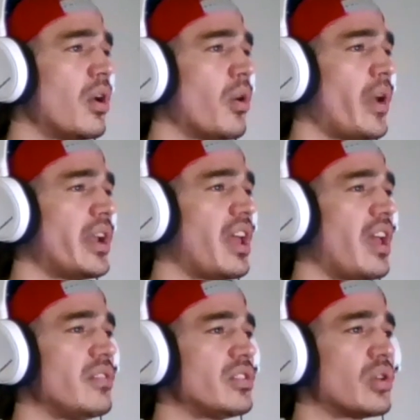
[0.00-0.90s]
weighed a
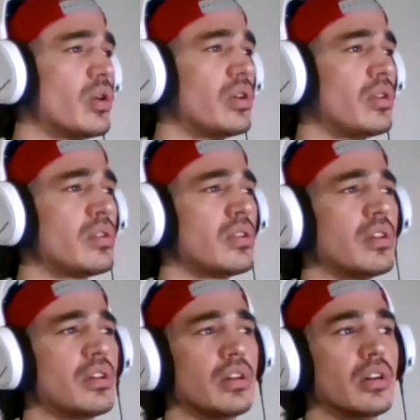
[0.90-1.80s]
heavy toll
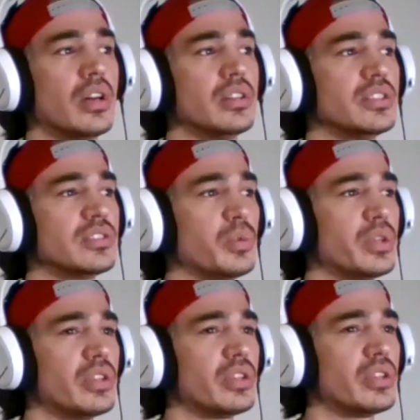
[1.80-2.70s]
on this
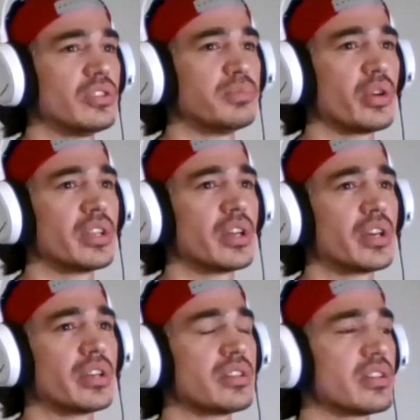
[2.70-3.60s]
widow's broken
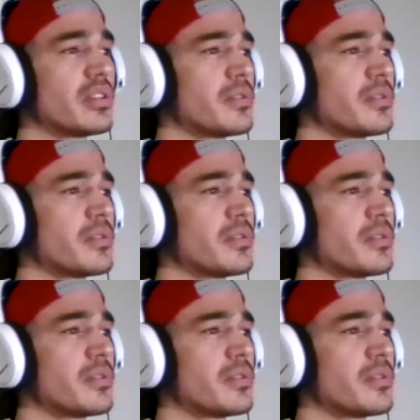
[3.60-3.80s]
heart.